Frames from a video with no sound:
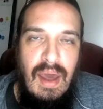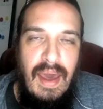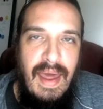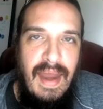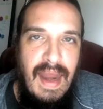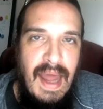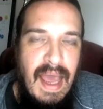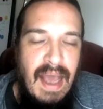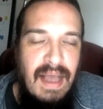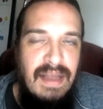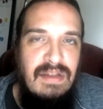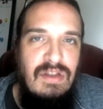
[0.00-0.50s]

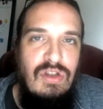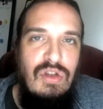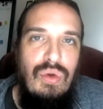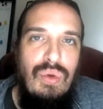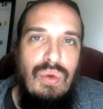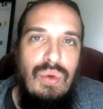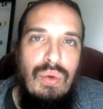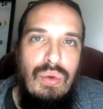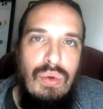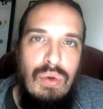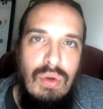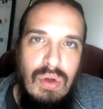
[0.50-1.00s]
And as
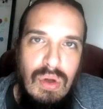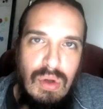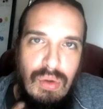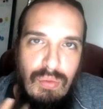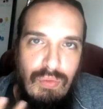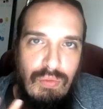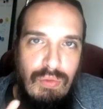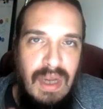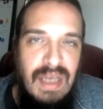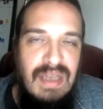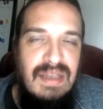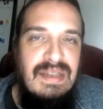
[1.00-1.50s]
you
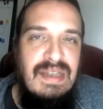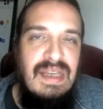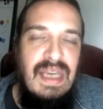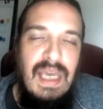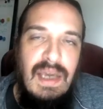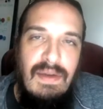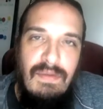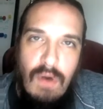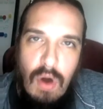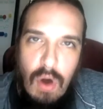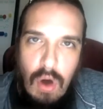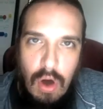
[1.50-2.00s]

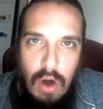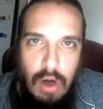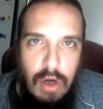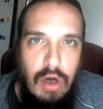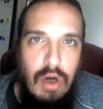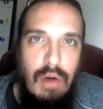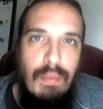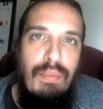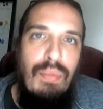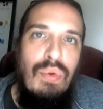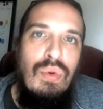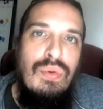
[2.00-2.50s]
receive all
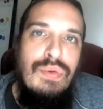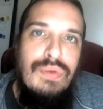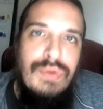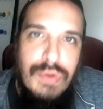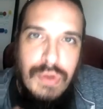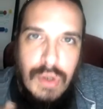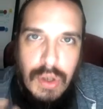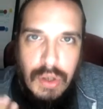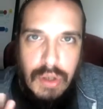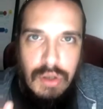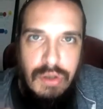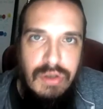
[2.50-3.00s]
your
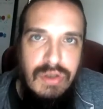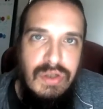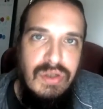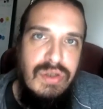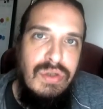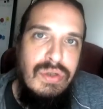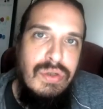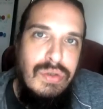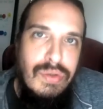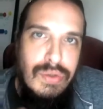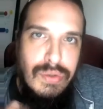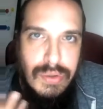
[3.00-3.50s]

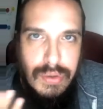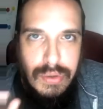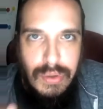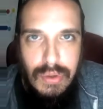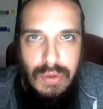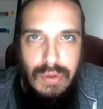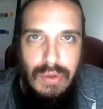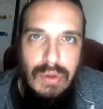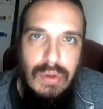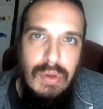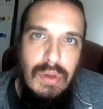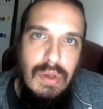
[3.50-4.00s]
puntos,
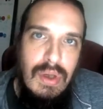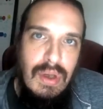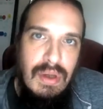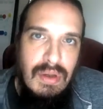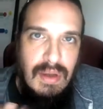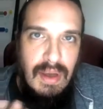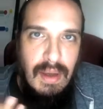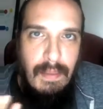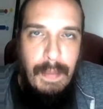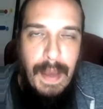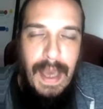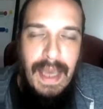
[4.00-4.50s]

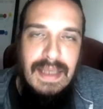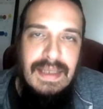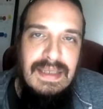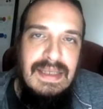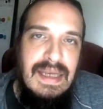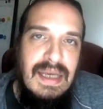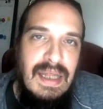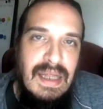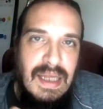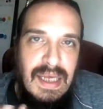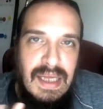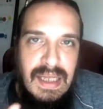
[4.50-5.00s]
it
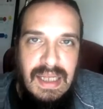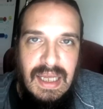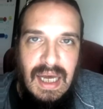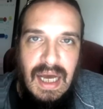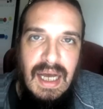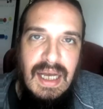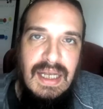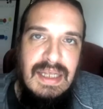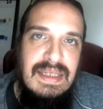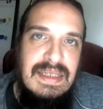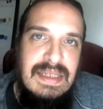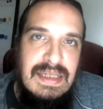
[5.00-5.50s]
basically
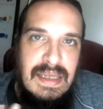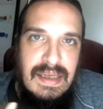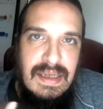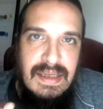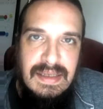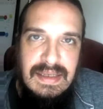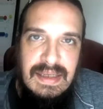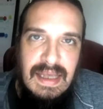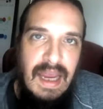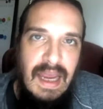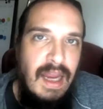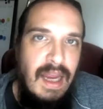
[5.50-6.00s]
does the
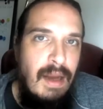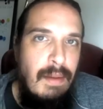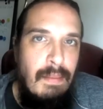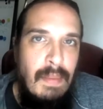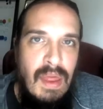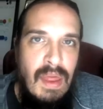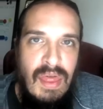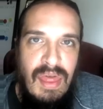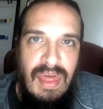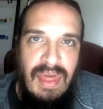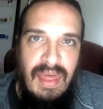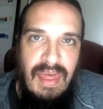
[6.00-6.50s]

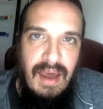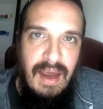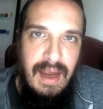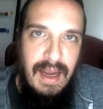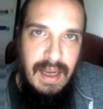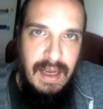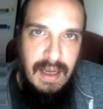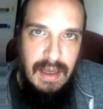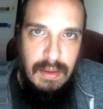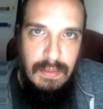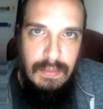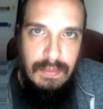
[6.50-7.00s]
same
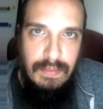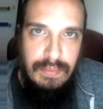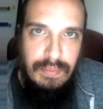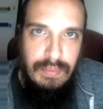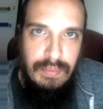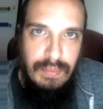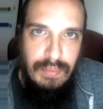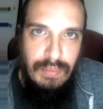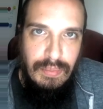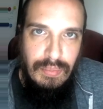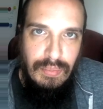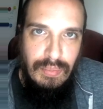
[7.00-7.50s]
thing.
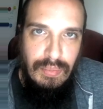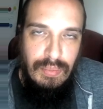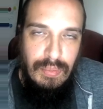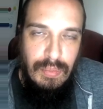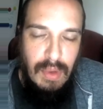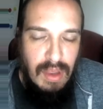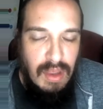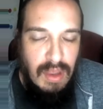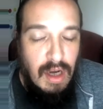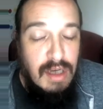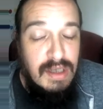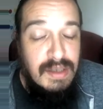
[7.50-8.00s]

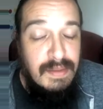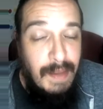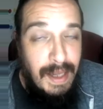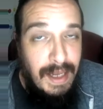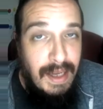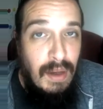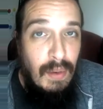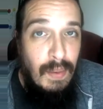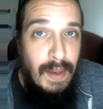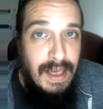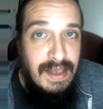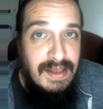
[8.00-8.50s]
There's
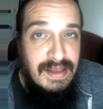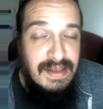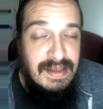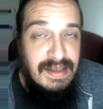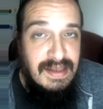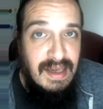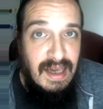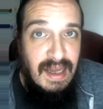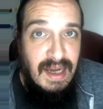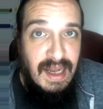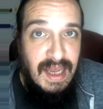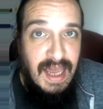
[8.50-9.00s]
many ways to
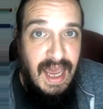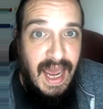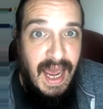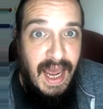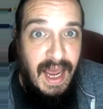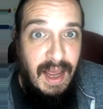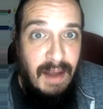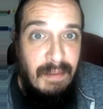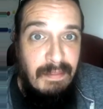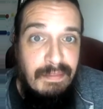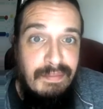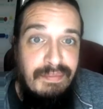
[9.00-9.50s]
skin a
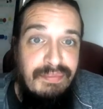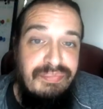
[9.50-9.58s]
cat.